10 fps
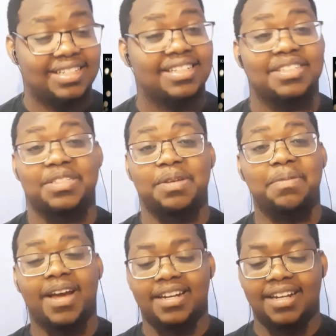See,
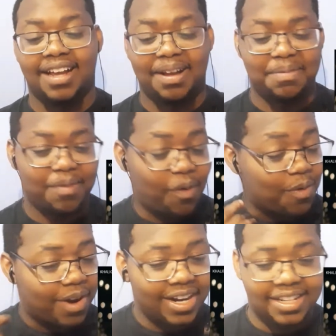man,
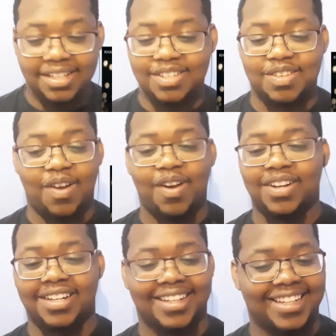already this
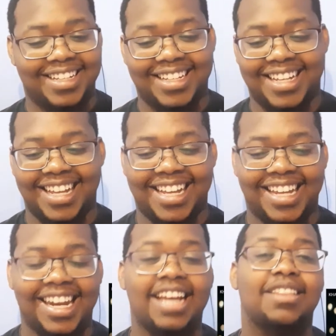song, I
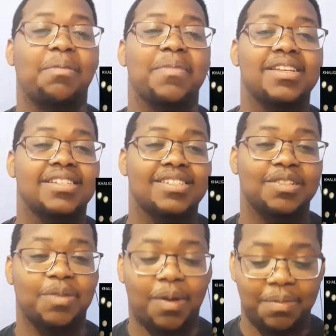like the message as
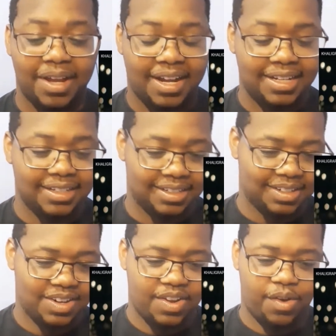well behind it,
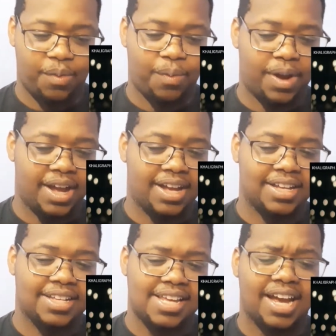where
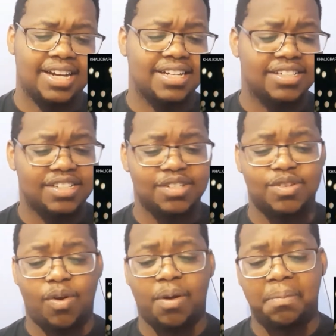Kelly is just
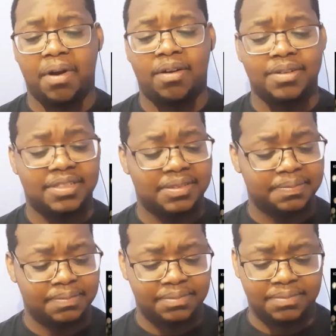talking about
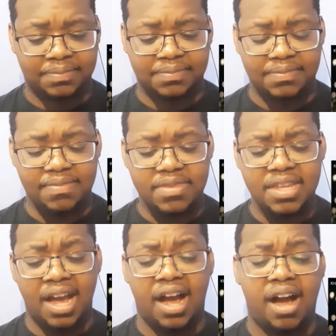
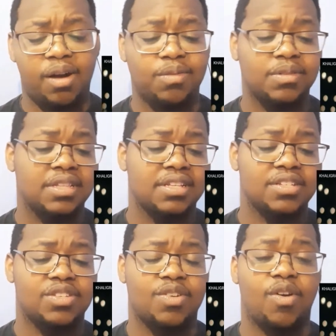how
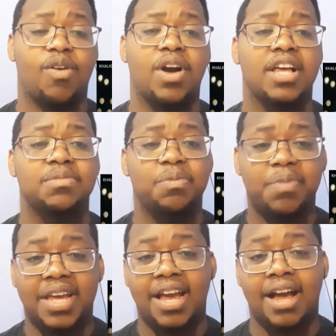this girl
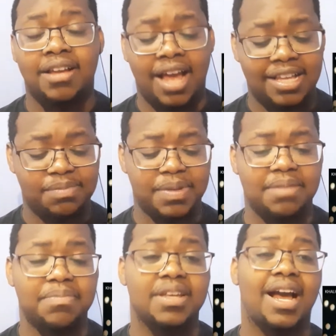has been
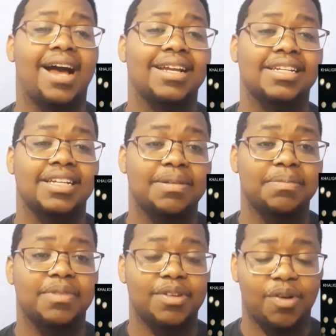behind him.
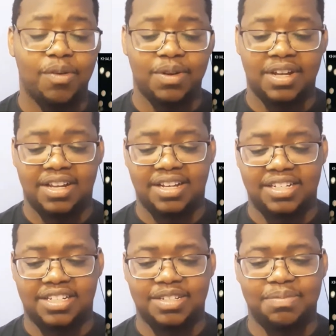You know,
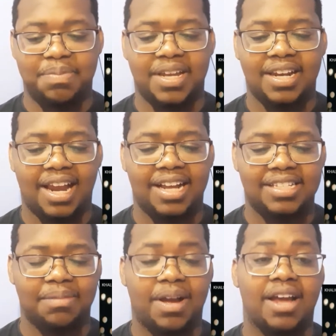she's been like
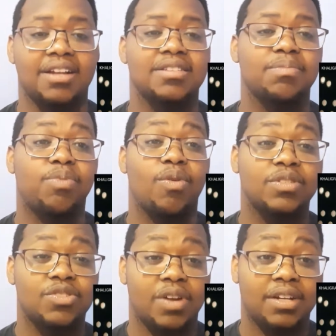some kind of support
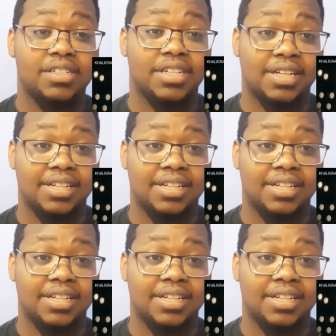structure